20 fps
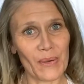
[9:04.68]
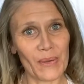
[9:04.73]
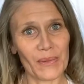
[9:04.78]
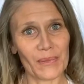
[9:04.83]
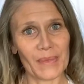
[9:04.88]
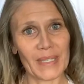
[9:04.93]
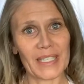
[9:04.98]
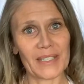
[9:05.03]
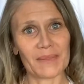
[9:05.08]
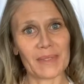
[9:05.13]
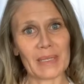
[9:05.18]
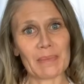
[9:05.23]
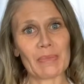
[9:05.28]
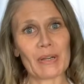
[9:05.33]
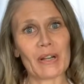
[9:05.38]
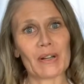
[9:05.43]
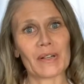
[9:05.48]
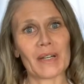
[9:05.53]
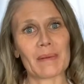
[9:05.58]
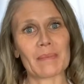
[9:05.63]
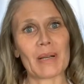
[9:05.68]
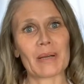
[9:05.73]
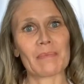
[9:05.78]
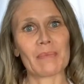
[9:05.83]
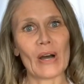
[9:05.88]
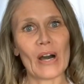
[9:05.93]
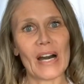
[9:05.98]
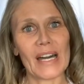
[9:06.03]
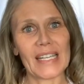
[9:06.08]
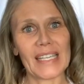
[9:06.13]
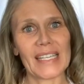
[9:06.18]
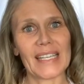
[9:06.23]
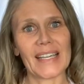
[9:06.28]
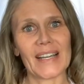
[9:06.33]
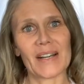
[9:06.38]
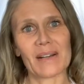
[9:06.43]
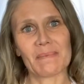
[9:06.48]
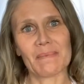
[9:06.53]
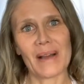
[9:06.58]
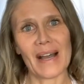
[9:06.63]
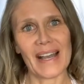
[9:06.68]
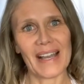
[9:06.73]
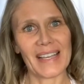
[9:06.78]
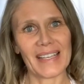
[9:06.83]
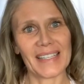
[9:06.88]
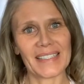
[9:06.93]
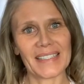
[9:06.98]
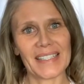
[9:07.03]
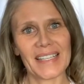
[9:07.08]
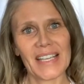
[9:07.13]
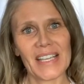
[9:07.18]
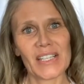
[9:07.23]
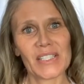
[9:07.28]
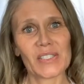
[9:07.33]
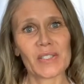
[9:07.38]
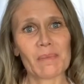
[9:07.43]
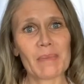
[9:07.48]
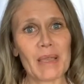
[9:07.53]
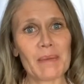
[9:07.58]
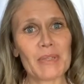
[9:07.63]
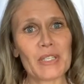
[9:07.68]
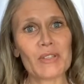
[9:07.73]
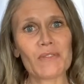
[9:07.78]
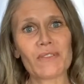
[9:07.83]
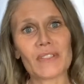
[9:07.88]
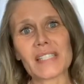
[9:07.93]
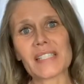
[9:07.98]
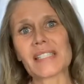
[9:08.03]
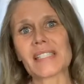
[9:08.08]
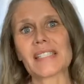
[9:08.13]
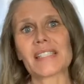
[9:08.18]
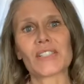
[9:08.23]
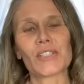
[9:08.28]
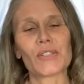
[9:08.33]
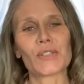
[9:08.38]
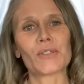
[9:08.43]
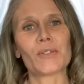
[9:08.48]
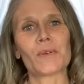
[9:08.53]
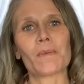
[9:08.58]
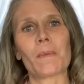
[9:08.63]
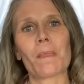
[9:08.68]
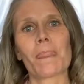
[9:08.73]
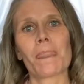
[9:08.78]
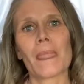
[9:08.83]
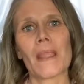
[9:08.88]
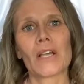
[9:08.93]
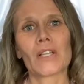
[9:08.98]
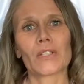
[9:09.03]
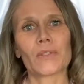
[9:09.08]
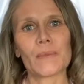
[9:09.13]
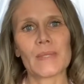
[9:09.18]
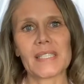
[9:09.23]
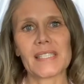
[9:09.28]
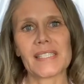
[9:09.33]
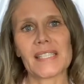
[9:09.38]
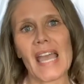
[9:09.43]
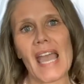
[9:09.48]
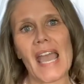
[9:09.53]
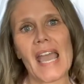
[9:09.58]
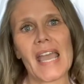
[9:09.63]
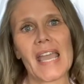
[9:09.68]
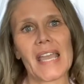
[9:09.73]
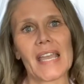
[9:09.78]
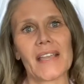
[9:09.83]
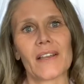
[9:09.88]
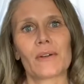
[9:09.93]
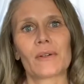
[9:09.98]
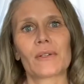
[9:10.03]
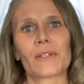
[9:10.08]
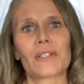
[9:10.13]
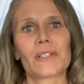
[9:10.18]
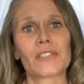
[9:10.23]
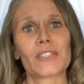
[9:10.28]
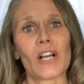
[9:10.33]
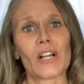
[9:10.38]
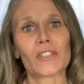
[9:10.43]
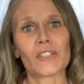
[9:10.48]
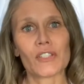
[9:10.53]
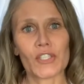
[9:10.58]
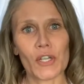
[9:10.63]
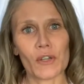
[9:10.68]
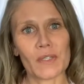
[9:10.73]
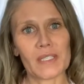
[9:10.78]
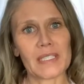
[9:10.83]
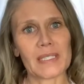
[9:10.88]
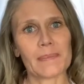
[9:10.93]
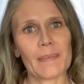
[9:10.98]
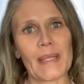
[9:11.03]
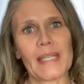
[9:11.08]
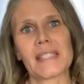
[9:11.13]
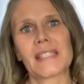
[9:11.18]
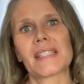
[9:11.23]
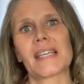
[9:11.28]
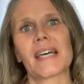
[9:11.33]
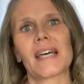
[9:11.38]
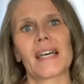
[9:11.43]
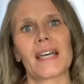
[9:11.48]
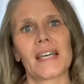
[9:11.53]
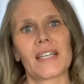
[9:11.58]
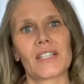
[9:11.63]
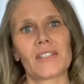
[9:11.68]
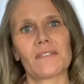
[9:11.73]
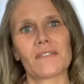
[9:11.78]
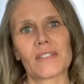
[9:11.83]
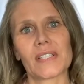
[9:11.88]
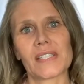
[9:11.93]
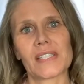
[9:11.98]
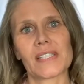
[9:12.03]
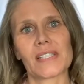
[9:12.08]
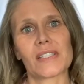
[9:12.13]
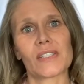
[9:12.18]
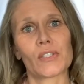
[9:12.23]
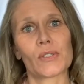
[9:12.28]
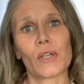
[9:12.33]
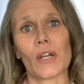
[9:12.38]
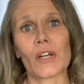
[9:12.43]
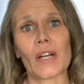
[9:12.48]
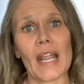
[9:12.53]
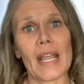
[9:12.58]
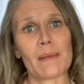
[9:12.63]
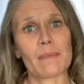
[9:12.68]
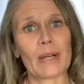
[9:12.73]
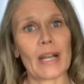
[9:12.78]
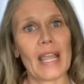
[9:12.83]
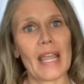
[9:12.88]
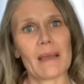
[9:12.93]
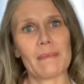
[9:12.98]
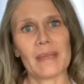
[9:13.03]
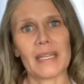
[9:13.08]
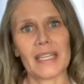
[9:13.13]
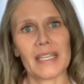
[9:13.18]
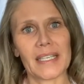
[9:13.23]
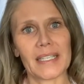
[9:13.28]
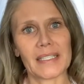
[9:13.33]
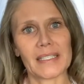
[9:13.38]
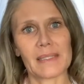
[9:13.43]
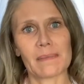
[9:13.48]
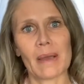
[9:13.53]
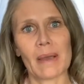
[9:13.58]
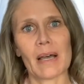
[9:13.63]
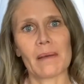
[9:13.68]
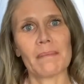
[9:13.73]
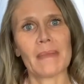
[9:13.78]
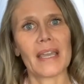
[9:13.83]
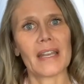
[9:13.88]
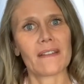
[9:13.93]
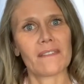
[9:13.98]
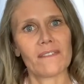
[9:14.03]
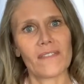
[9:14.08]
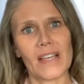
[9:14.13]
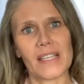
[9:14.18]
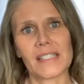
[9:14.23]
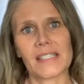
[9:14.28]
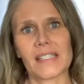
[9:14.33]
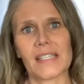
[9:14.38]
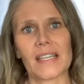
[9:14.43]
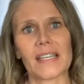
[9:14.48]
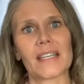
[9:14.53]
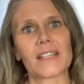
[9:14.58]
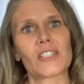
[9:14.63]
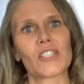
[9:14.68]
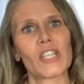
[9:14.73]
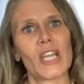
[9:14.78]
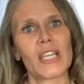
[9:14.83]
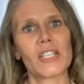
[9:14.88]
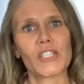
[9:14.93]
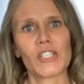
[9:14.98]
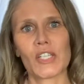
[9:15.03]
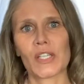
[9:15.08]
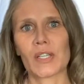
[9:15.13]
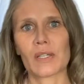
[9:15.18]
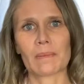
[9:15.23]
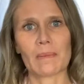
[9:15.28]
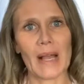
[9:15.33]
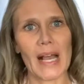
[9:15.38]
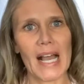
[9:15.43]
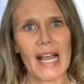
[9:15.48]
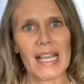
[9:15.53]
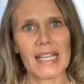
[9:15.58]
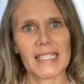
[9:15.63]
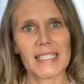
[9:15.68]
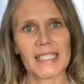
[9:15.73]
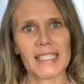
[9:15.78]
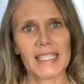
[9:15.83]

We can reprogram our body and our mind. So maybe you've listened to Louise Hay or Dr. Joe Dispenza, and you've listened to, or Abraham Hicks, about manifesting and changing your mind.